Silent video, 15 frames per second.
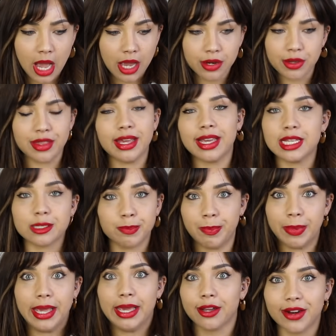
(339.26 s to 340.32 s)
I don't think it's
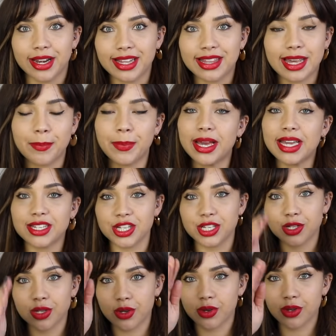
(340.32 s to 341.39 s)
big or anything, but it
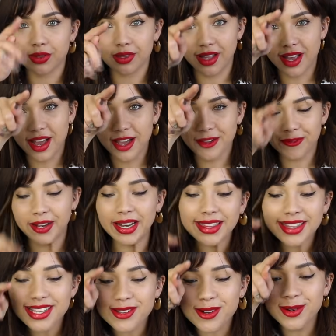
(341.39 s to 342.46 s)
just, I feel
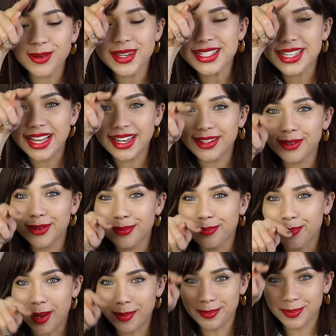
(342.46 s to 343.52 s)
like there's always that little
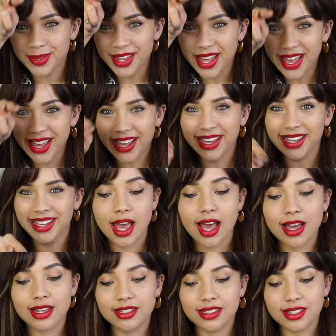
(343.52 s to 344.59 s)
bump there,
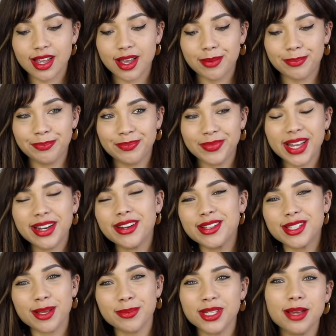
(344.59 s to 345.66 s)
and um, I don't
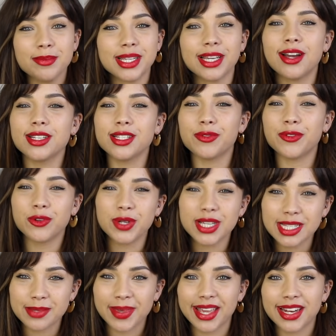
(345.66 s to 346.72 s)
know, sometimes it kind of
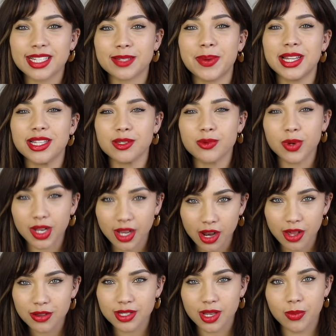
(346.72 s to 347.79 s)
annoys me, and it depends what
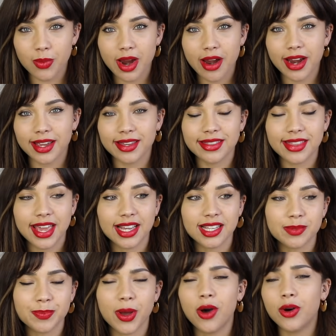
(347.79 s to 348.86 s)
clothes I'm wearing and
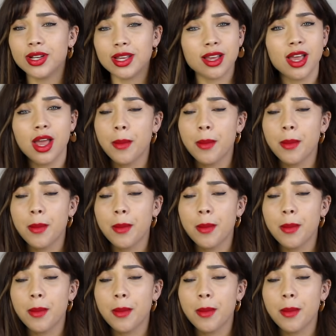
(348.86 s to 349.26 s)
things, but on it,